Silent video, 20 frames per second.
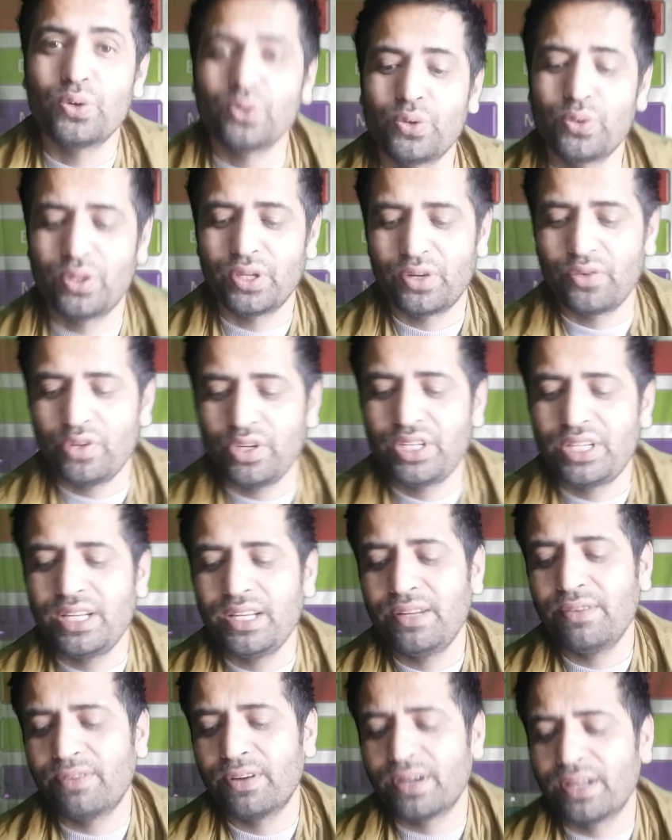So
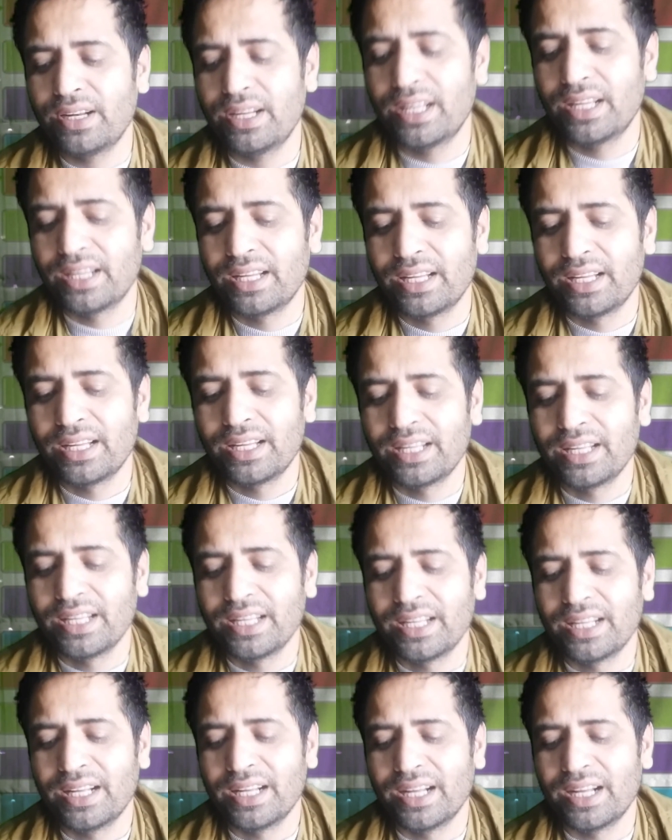the receiver
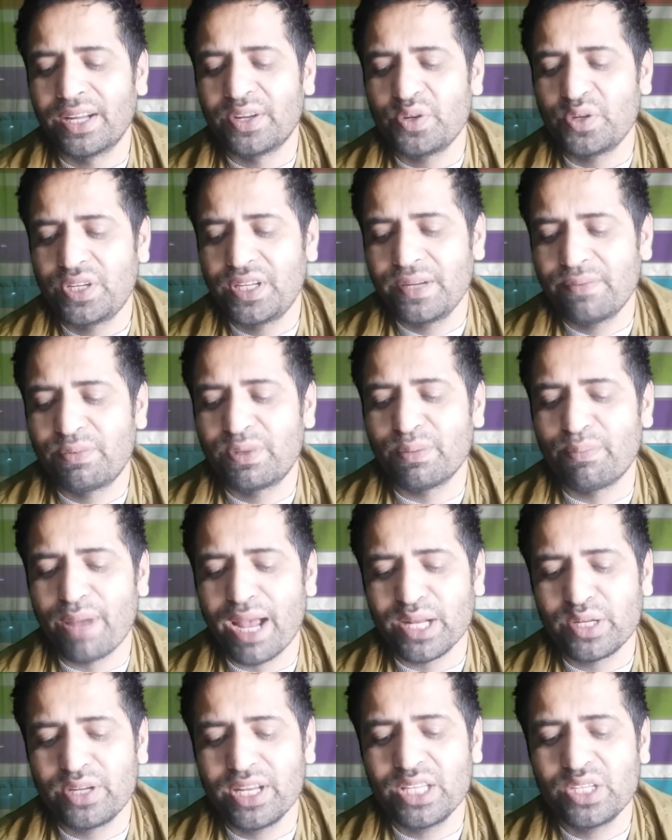
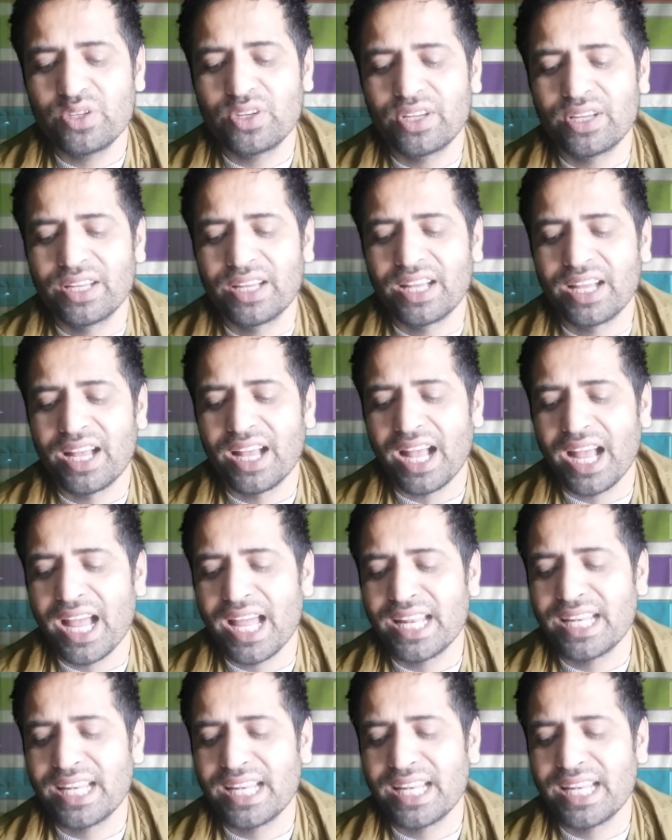receives the message